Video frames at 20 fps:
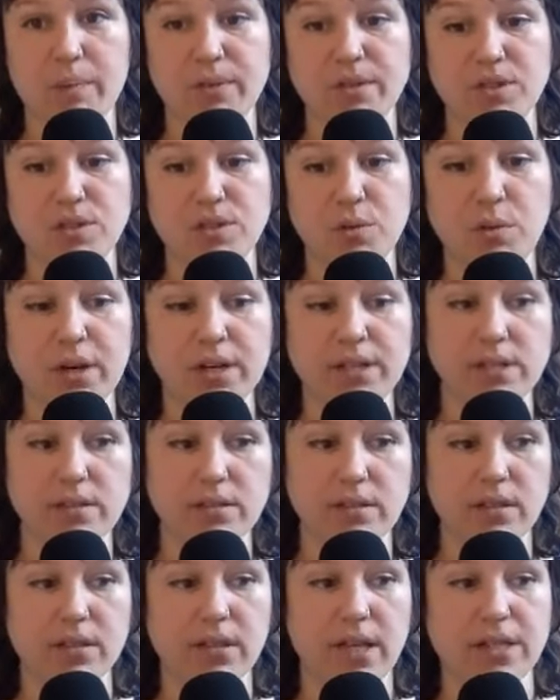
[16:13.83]
And so, what does it
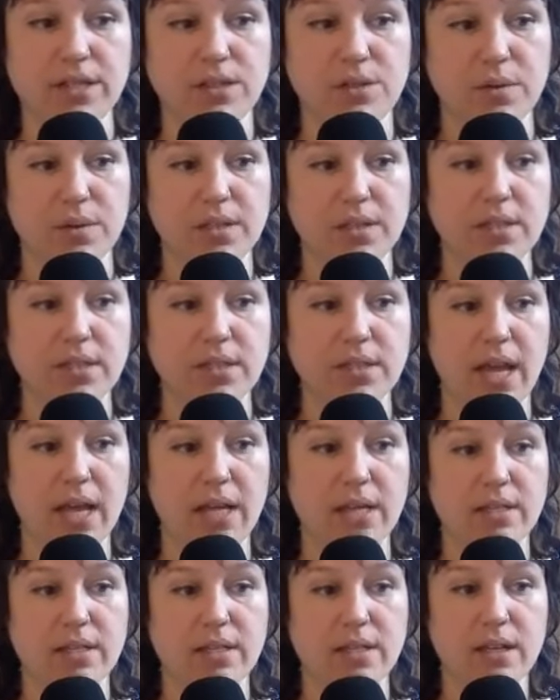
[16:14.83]
look like to
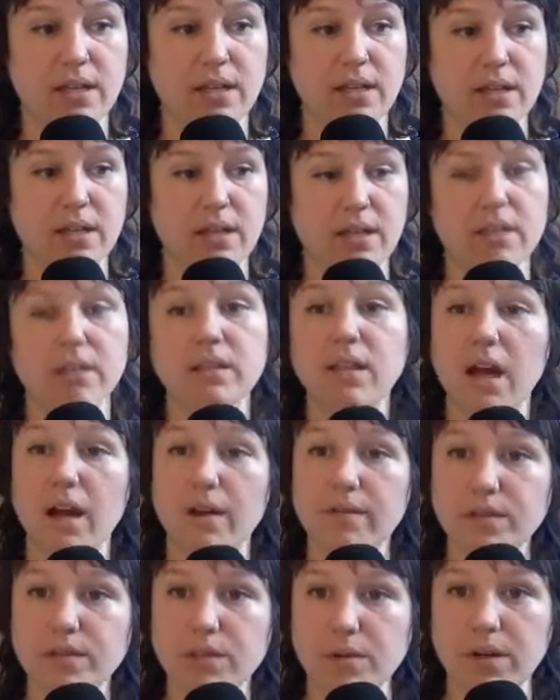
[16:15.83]
extend
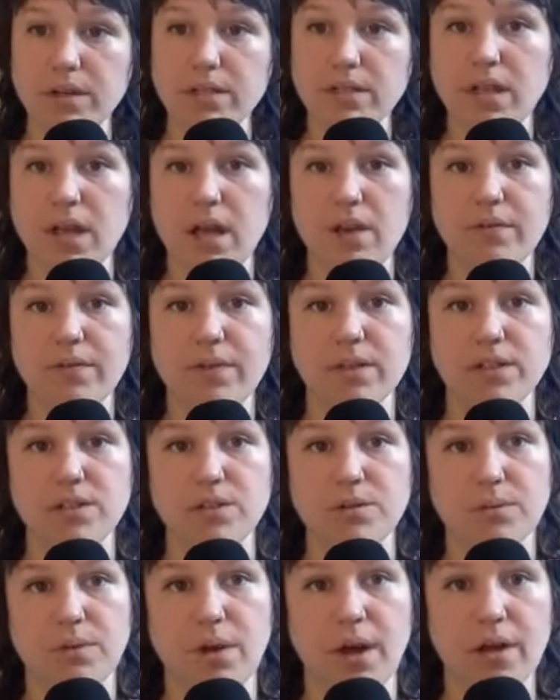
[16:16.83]
love to ourselves and
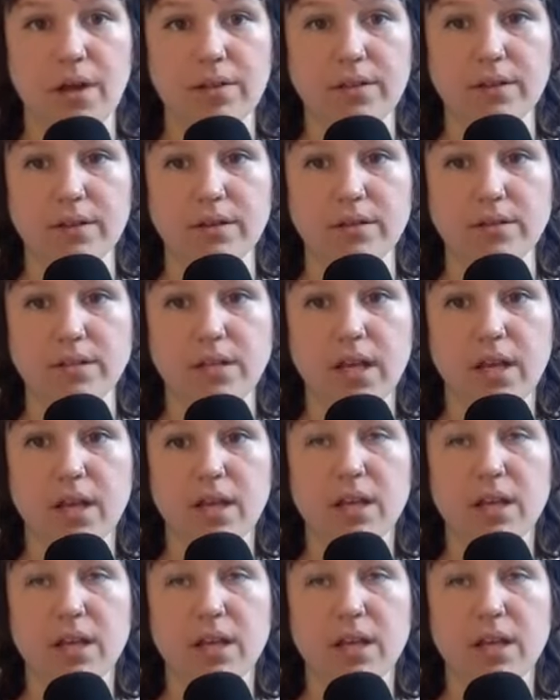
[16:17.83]
to others